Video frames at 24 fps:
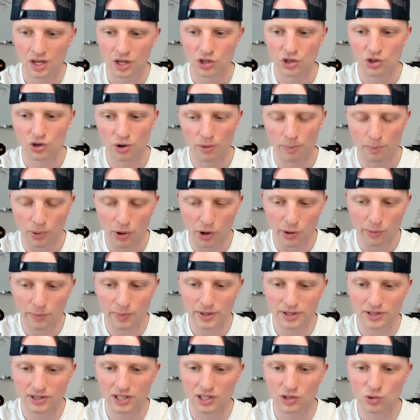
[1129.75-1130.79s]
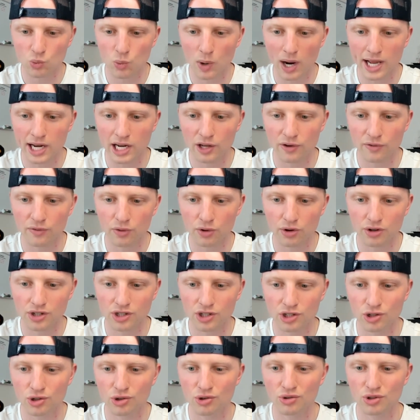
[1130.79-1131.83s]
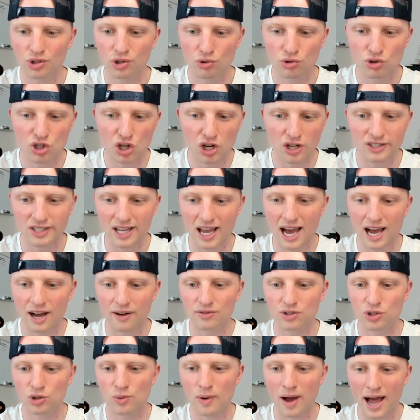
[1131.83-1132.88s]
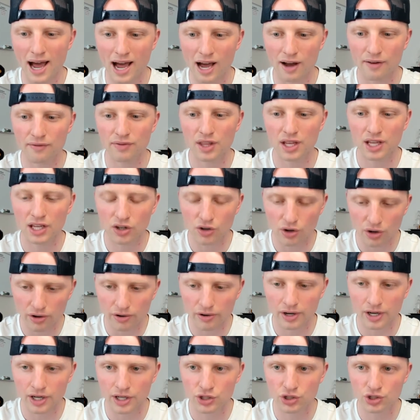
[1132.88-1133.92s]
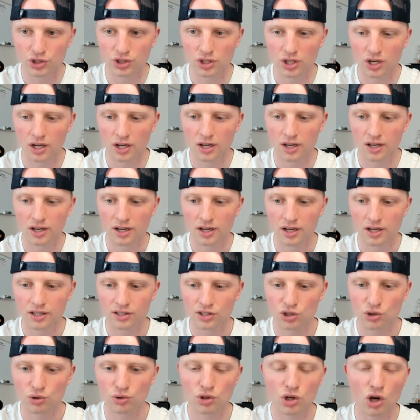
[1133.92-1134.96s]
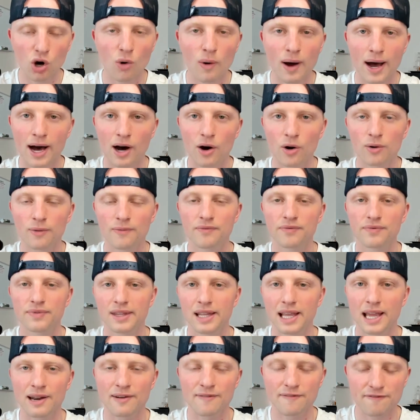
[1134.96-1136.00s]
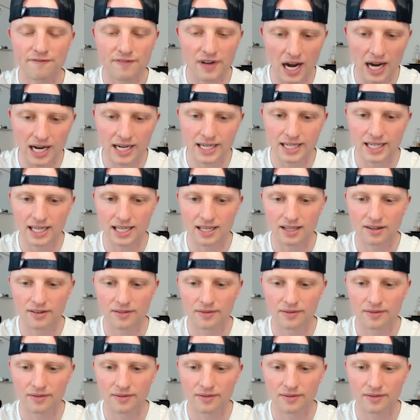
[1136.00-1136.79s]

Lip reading: Your purpose is waiting for you. You just have to have the courage to go out and find it.